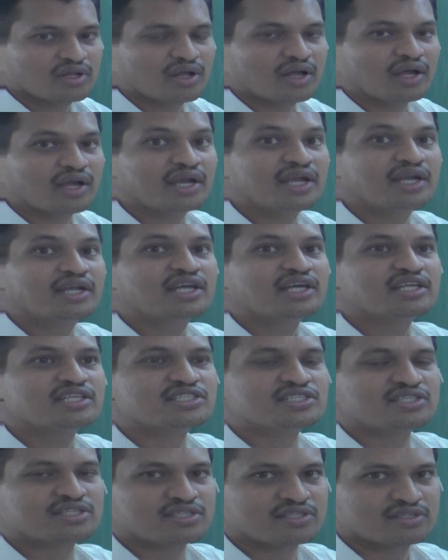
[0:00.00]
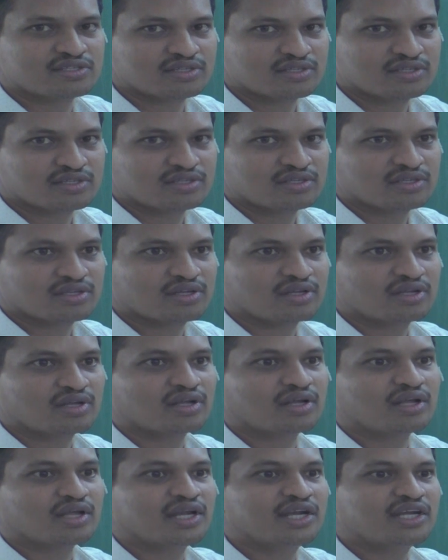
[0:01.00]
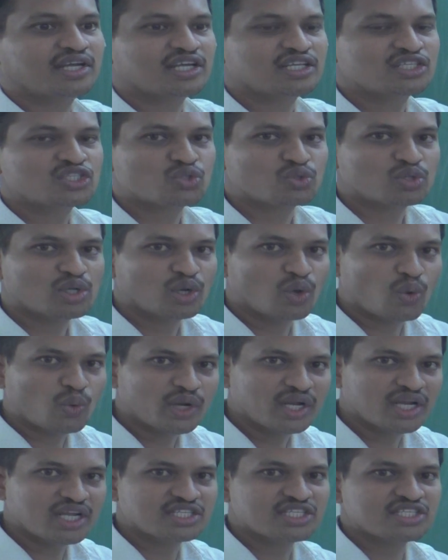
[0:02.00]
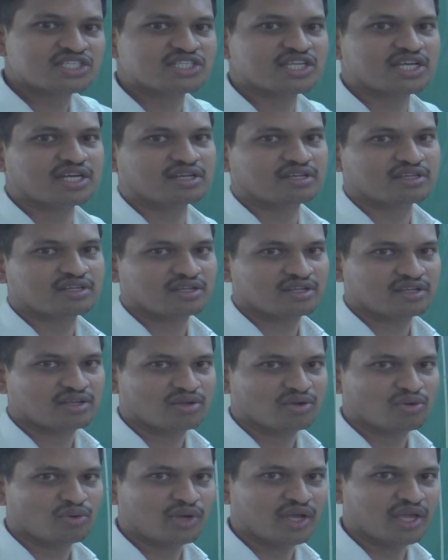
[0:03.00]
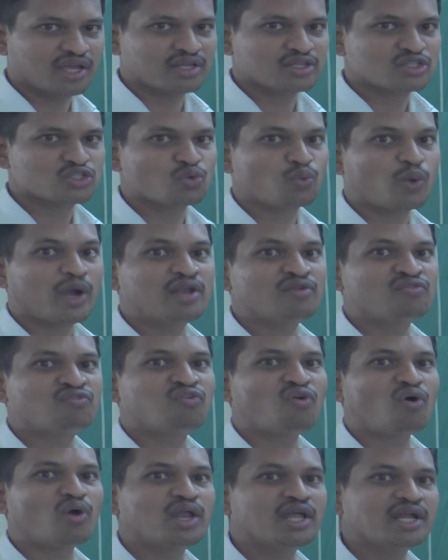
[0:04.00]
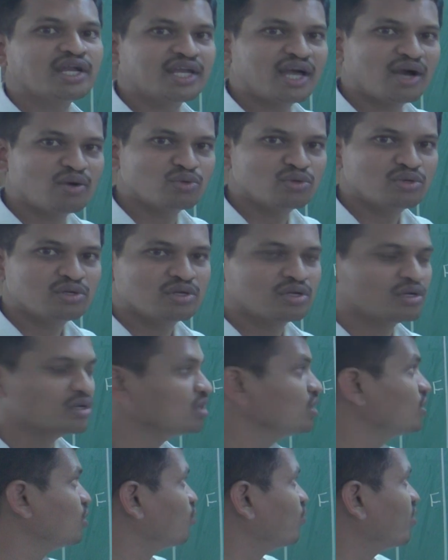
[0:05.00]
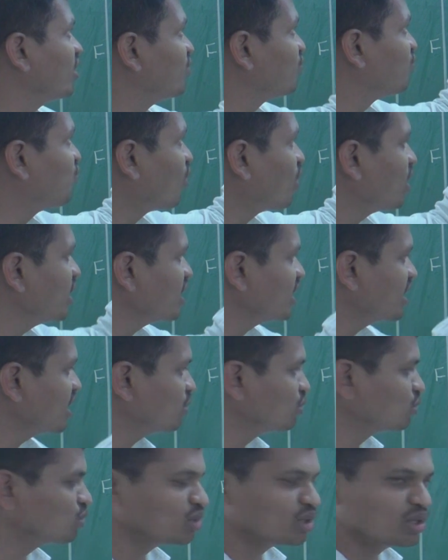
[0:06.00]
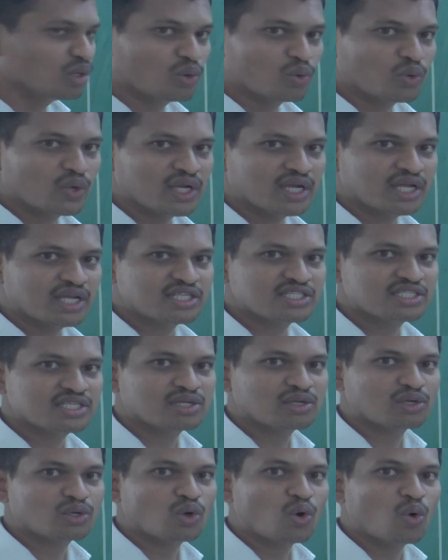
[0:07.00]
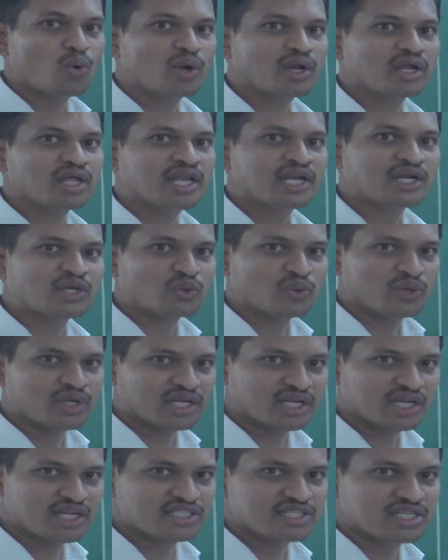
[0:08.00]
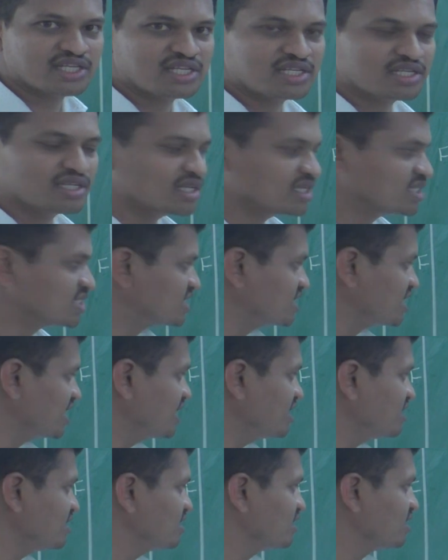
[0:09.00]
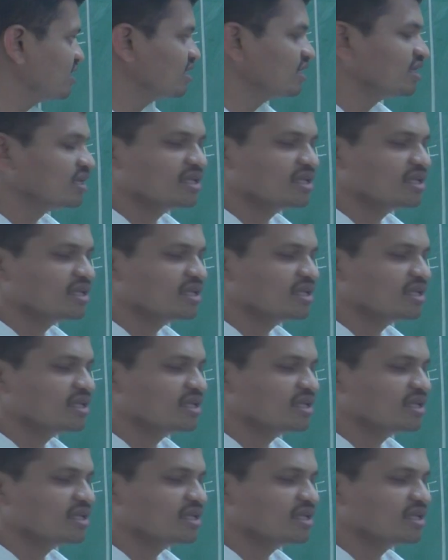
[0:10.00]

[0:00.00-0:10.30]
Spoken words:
returns to the lower energy state, okay, so while falling down to the lower electronic energy state,